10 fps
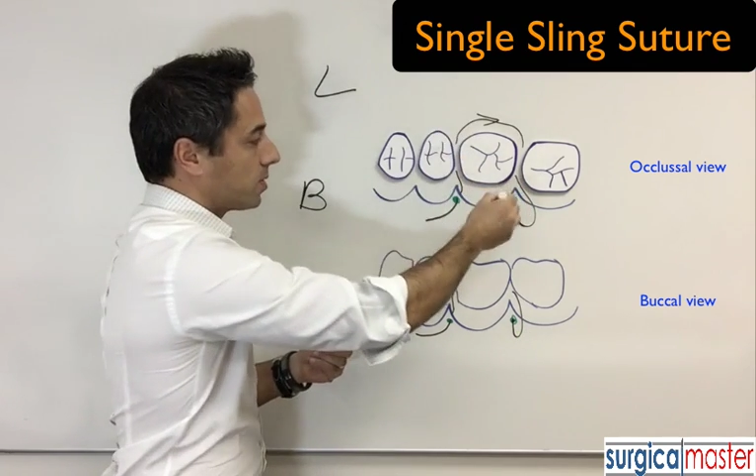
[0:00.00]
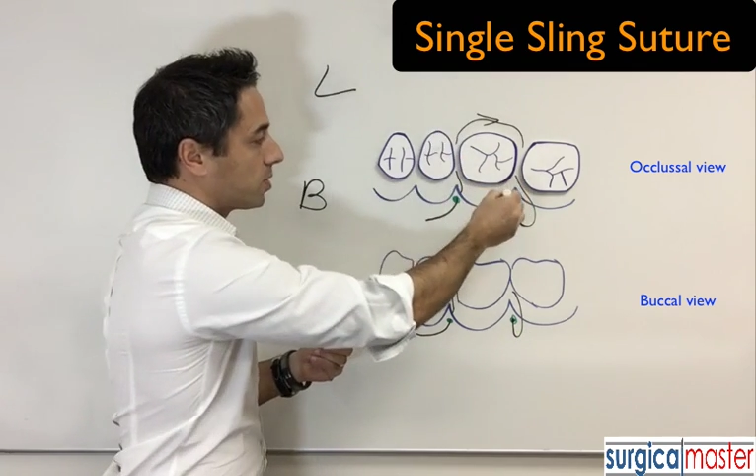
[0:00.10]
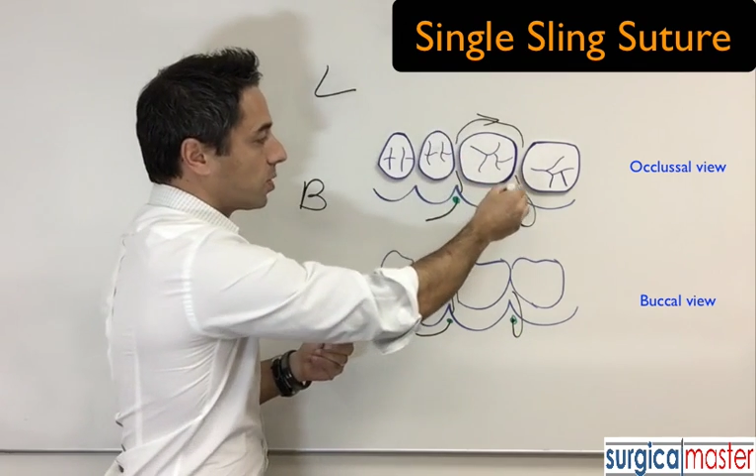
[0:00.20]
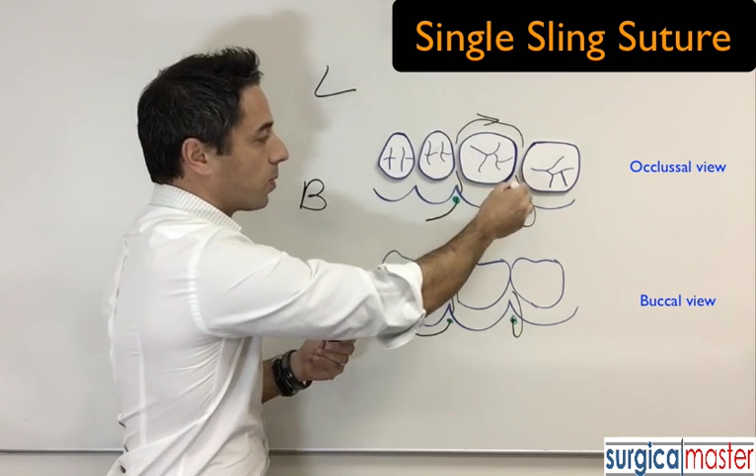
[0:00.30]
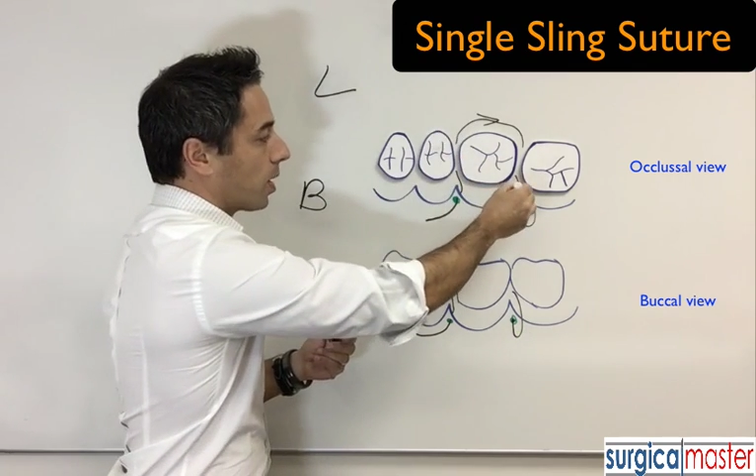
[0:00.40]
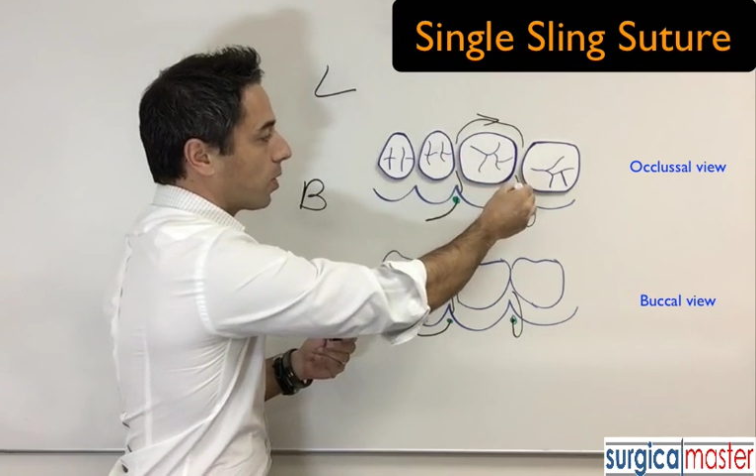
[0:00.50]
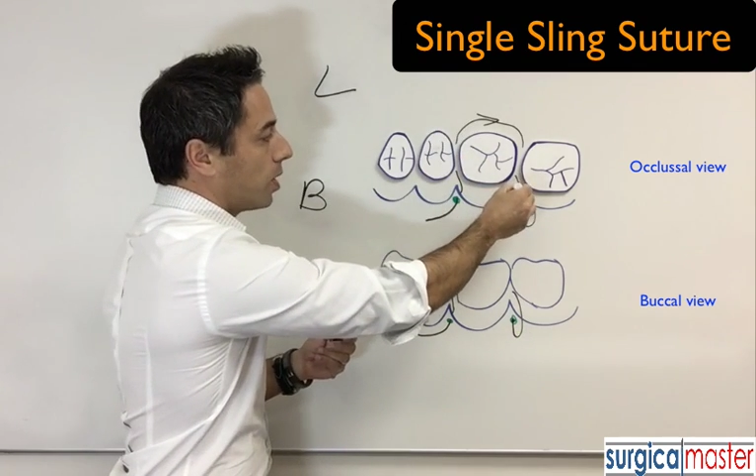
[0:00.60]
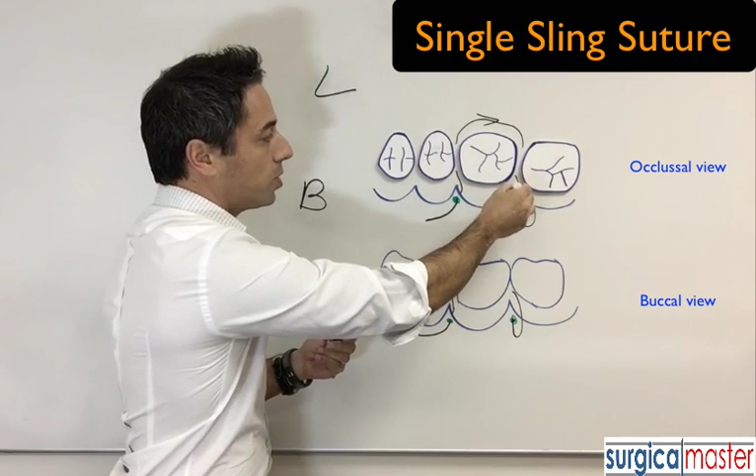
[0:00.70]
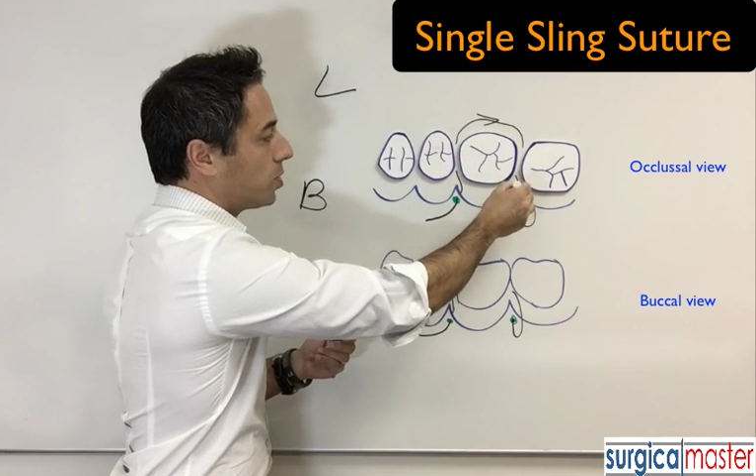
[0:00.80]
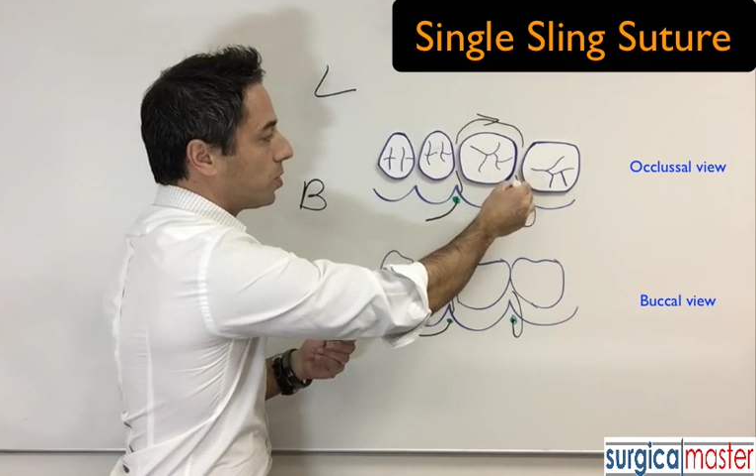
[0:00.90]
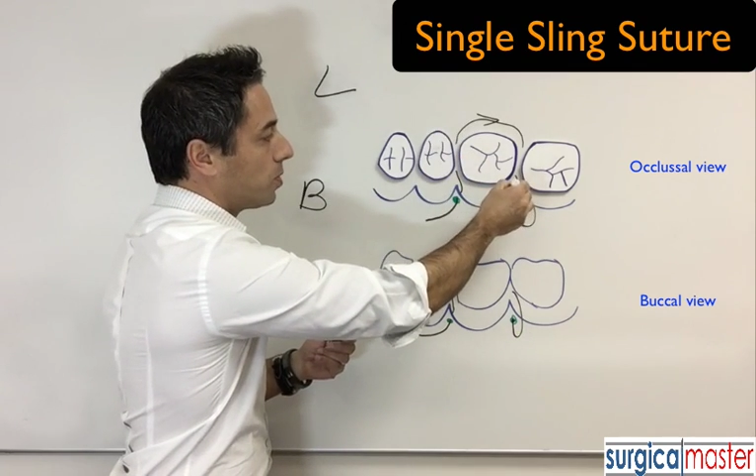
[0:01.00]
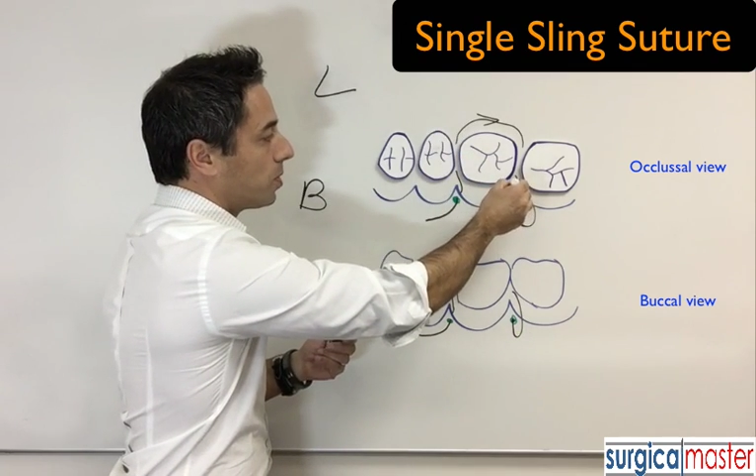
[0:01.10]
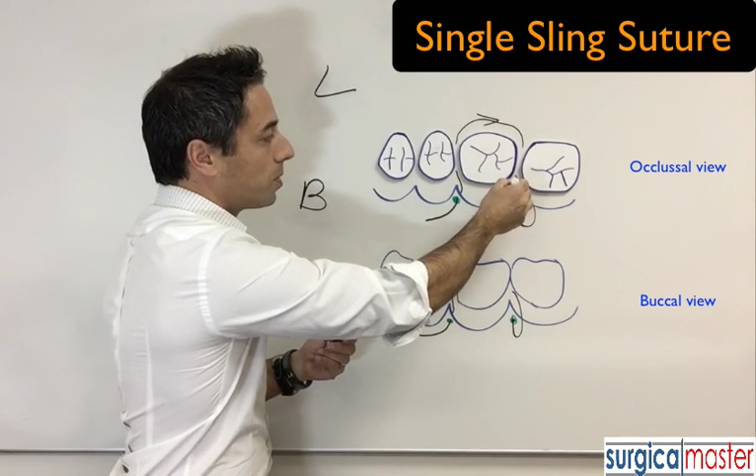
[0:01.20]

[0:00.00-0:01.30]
So we're going to